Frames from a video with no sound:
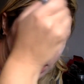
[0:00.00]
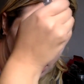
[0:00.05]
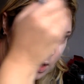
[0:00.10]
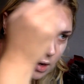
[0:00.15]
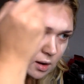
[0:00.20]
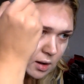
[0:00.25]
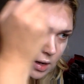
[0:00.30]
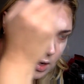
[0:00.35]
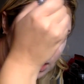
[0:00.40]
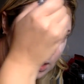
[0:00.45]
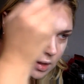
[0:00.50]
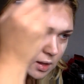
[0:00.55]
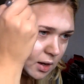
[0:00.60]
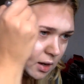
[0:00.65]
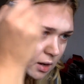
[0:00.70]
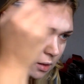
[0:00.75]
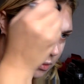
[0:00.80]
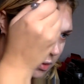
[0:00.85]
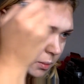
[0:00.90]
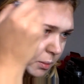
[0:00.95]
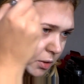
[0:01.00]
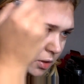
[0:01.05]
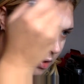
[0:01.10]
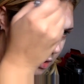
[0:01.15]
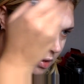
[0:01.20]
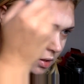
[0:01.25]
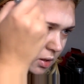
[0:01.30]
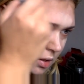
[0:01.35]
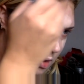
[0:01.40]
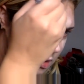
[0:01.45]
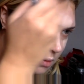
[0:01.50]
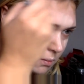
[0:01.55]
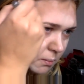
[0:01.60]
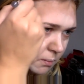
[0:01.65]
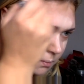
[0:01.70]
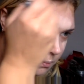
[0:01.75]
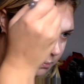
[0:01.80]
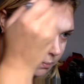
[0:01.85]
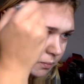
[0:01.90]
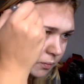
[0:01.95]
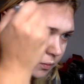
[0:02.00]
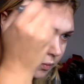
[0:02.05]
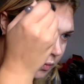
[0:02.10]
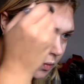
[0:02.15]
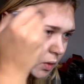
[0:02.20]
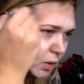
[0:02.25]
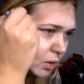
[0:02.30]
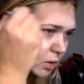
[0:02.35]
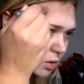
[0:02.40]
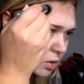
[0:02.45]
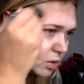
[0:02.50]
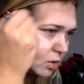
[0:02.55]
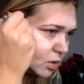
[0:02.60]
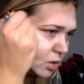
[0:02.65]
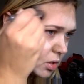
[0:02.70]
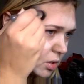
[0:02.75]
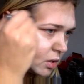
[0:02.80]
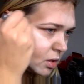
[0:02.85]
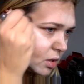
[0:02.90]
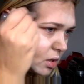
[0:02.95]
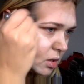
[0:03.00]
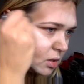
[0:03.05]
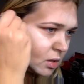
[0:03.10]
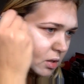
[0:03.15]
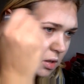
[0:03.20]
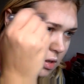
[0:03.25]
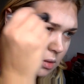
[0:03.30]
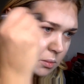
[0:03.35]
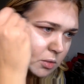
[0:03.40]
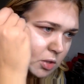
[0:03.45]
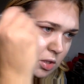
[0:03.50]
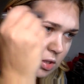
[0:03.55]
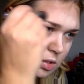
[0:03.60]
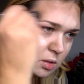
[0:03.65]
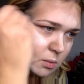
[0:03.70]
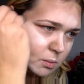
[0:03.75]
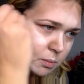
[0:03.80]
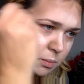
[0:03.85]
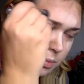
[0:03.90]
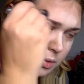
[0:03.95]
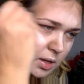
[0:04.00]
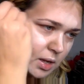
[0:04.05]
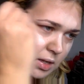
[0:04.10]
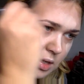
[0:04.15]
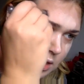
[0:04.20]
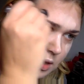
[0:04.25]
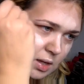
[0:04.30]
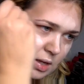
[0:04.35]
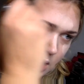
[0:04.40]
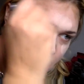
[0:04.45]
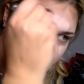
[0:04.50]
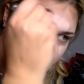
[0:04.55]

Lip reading: the hairline there where I put the contour colour, I'm just blending that